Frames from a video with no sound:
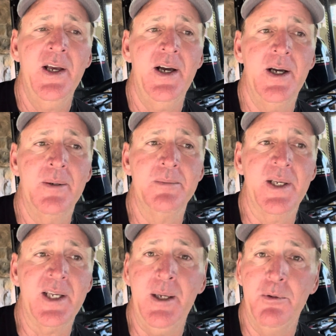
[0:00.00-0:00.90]

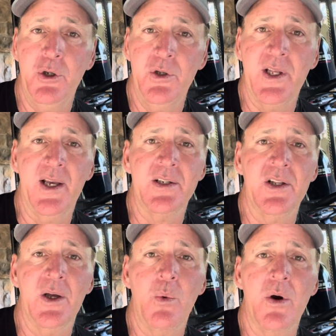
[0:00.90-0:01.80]
and keep doing that
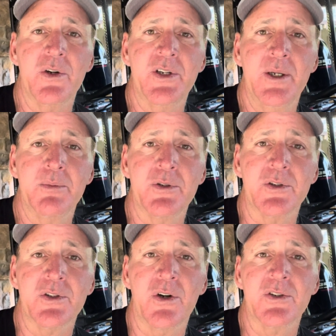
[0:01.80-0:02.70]
until that water
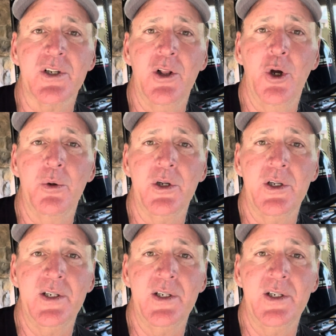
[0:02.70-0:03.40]
temperature starts to